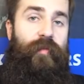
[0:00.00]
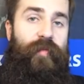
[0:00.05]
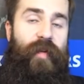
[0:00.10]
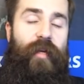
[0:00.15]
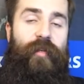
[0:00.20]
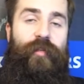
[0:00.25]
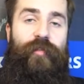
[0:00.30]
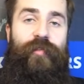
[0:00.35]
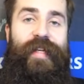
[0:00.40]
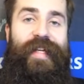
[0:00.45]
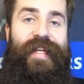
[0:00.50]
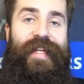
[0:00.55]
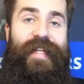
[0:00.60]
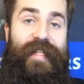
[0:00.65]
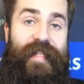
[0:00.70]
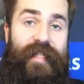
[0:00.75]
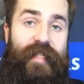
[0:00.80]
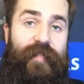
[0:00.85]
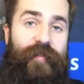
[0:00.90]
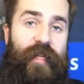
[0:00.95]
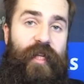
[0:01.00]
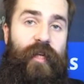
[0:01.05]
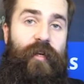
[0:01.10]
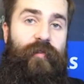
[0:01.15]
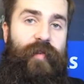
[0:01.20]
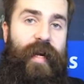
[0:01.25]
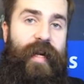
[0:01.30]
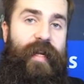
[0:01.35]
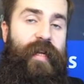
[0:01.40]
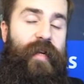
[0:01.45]
What we are doing in this
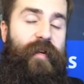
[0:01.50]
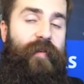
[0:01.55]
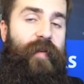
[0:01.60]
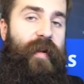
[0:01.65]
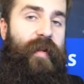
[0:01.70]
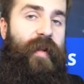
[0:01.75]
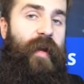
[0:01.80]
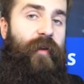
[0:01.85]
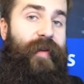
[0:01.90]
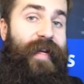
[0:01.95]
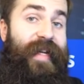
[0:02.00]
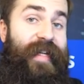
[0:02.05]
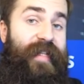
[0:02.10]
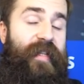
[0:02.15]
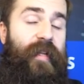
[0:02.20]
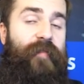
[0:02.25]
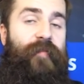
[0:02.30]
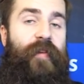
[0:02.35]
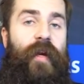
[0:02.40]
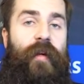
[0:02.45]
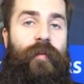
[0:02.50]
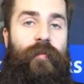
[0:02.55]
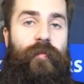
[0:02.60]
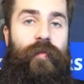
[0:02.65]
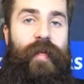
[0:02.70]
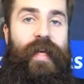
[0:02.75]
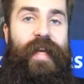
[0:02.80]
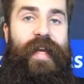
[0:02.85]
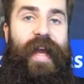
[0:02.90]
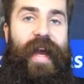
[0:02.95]
video right here, right now, is that we are
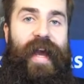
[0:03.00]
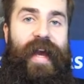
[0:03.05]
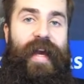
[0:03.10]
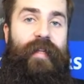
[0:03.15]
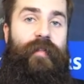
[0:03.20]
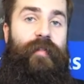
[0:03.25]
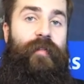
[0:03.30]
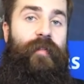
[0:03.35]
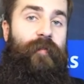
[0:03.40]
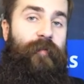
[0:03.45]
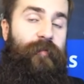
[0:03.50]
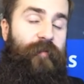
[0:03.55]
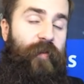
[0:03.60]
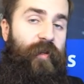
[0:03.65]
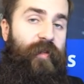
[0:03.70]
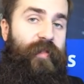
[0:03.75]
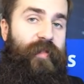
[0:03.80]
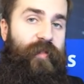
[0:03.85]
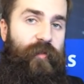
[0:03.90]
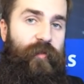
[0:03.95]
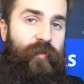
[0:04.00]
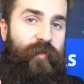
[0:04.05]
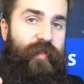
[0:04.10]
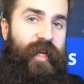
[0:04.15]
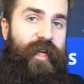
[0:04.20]
looking at the first two